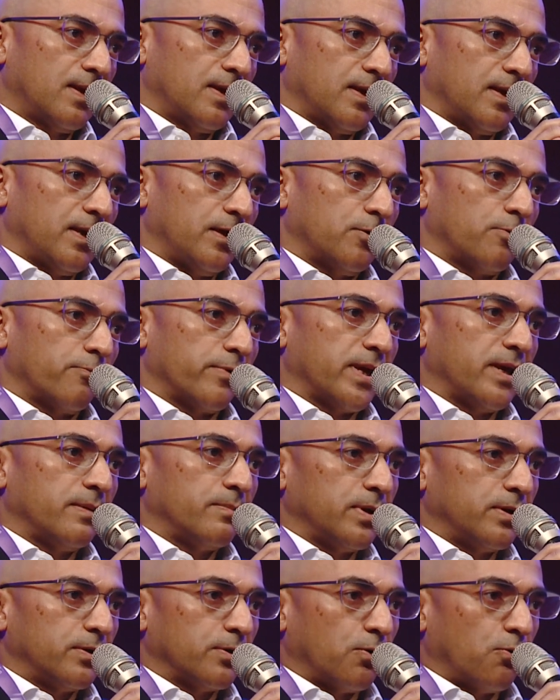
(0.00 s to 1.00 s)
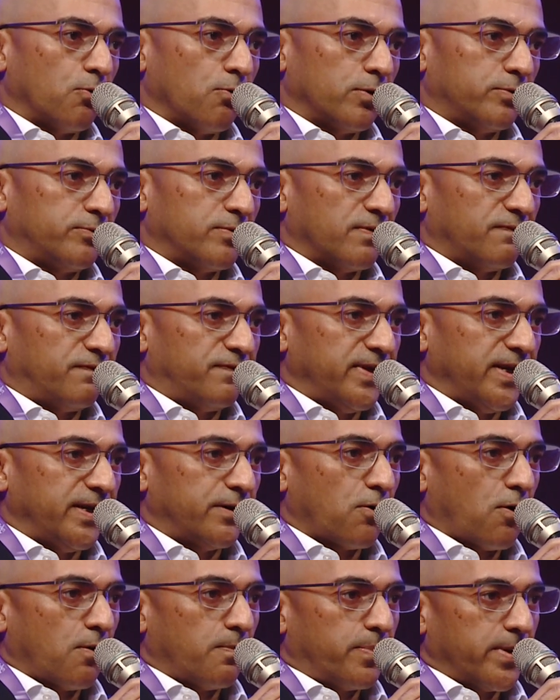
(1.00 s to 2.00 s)
we're able to go to a fleet
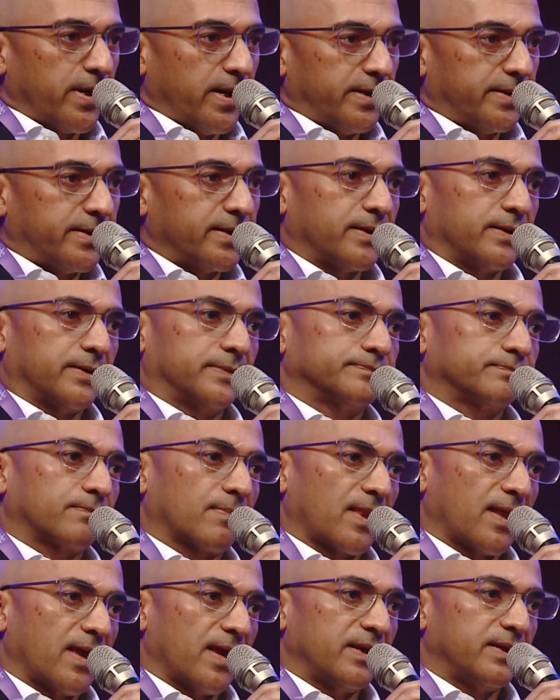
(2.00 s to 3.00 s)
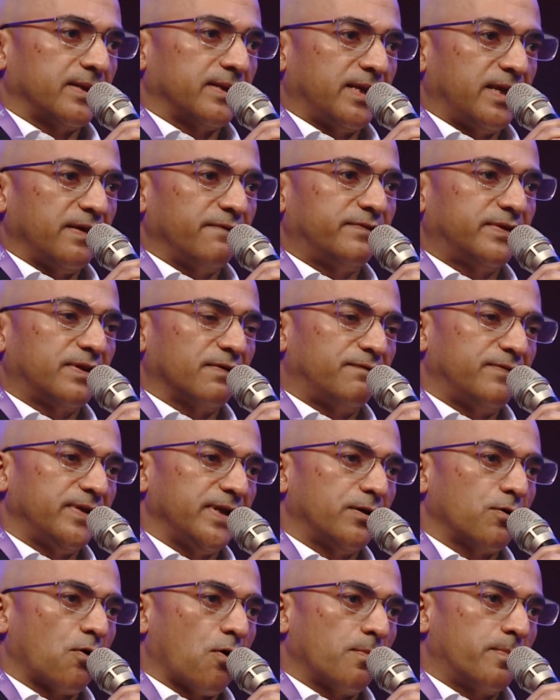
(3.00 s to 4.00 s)
operator and give the
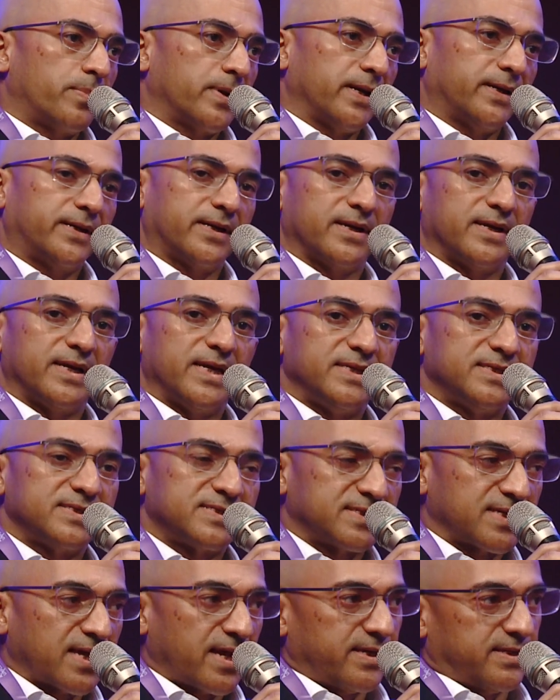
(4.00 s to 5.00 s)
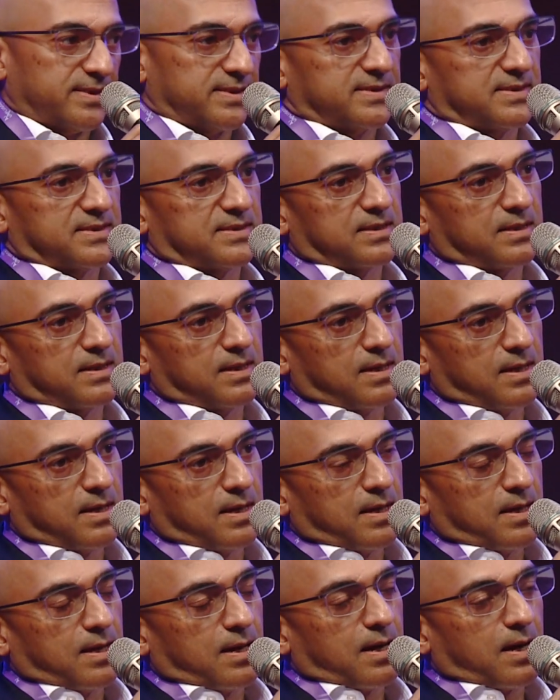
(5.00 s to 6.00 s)
fleet operator insights
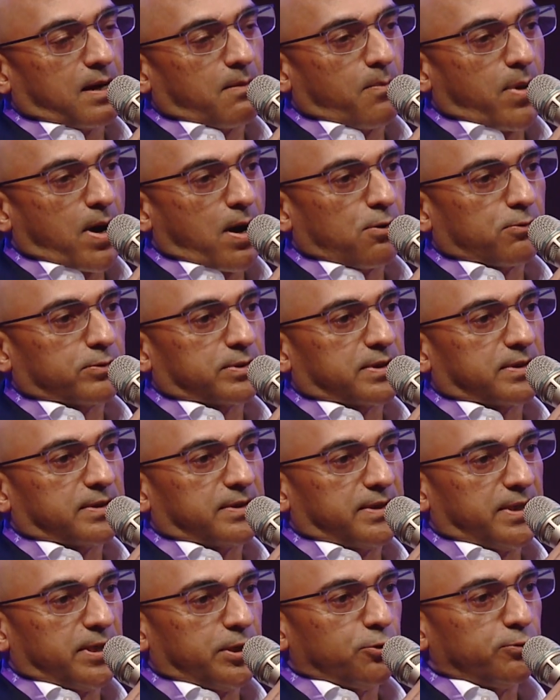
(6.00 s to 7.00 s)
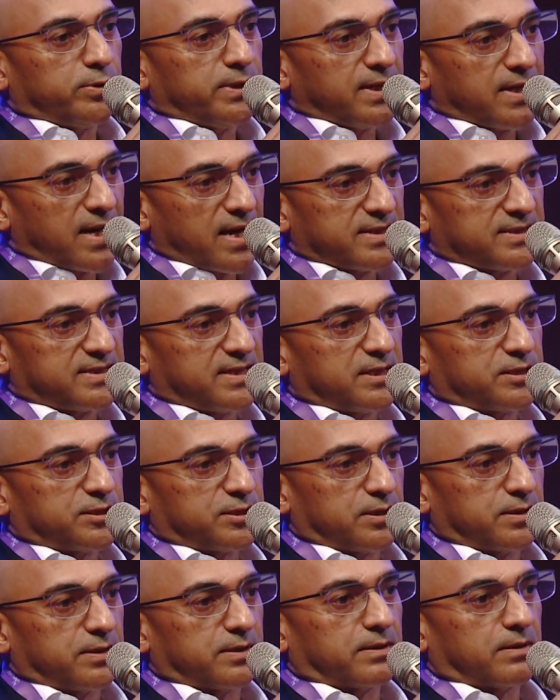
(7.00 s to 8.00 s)
about the
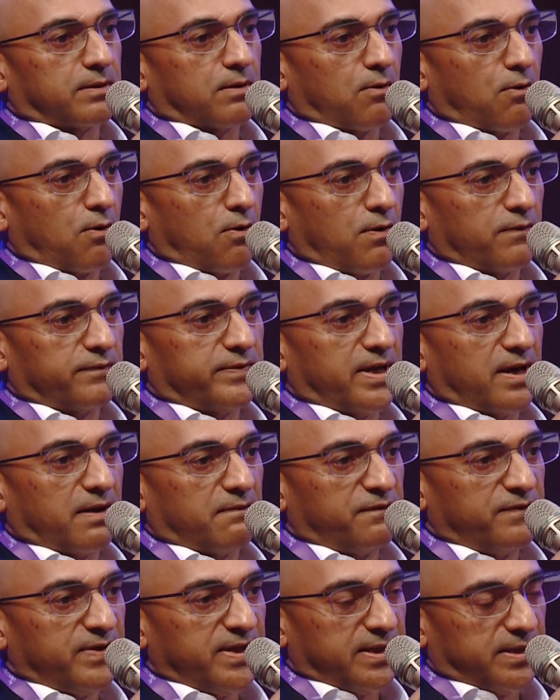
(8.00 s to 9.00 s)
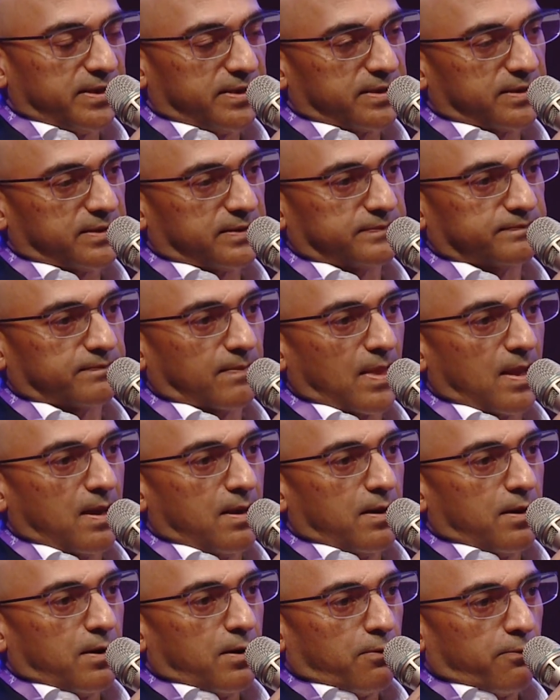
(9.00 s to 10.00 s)
utilization of their fleet.
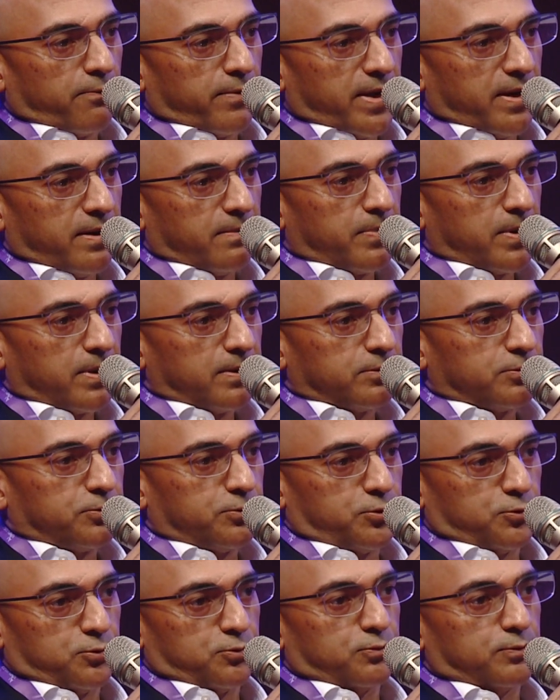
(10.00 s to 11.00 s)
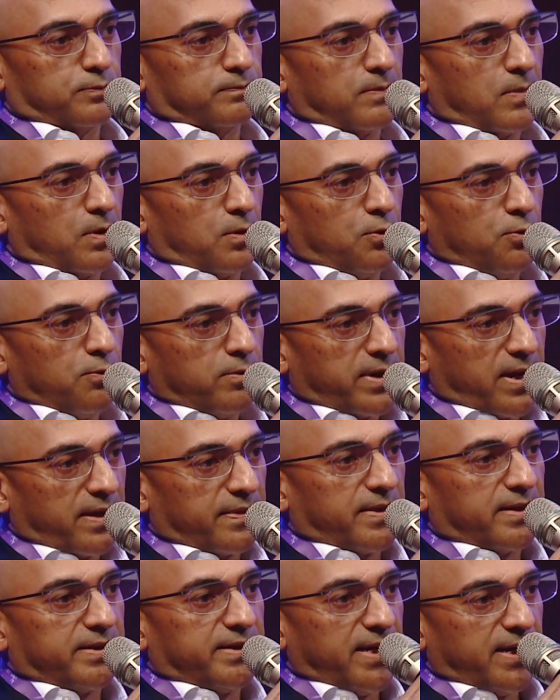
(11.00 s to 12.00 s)
We're able to look at
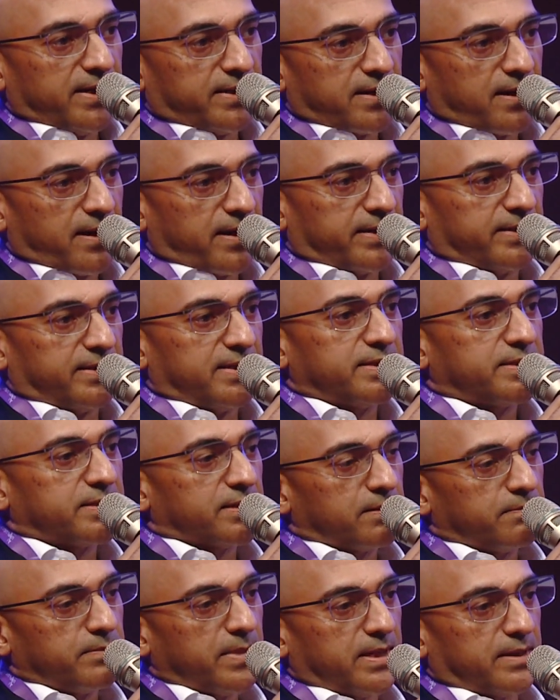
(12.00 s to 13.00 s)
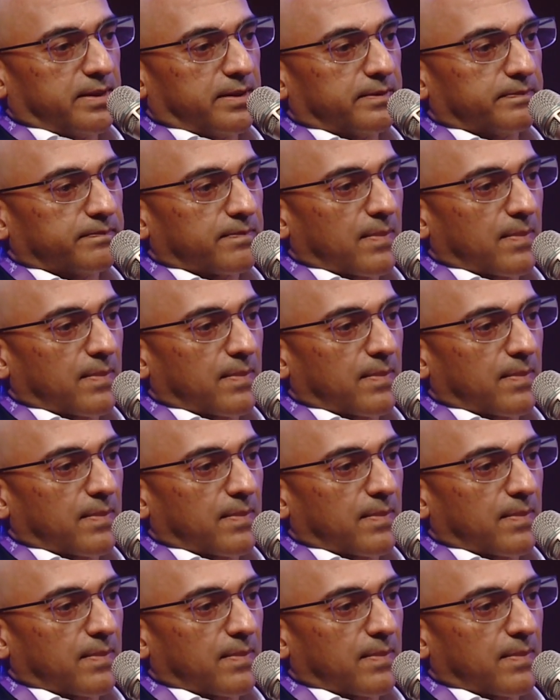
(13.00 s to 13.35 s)
the data and determine